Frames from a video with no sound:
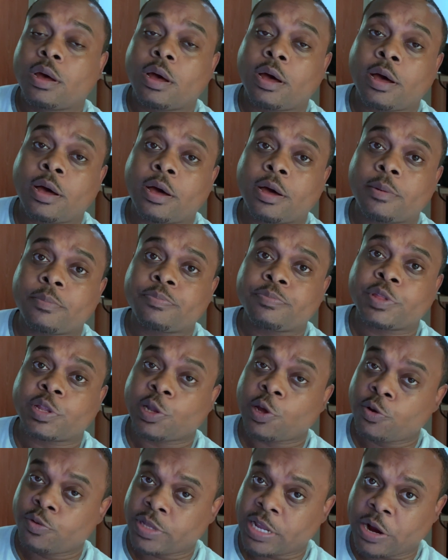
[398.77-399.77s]
the
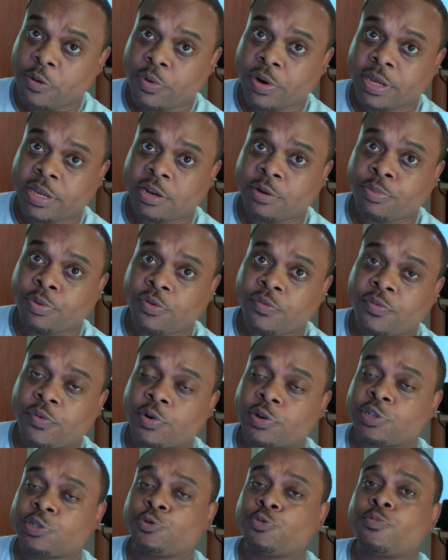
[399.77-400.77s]
loan that I want to get approved
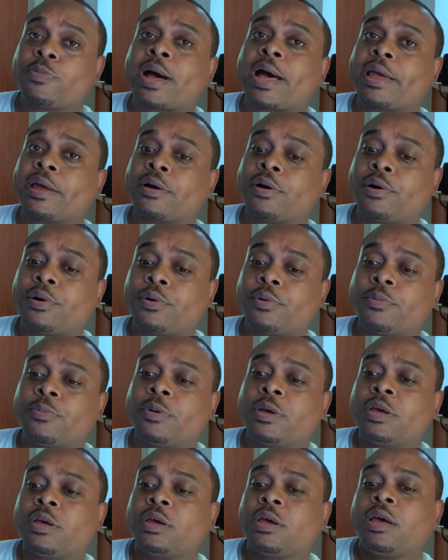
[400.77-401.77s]
for to buy a
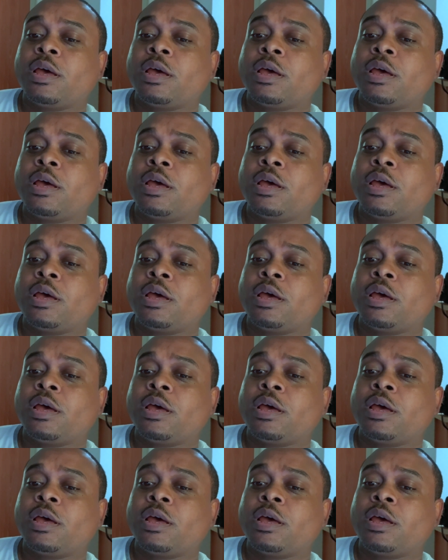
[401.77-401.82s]
home.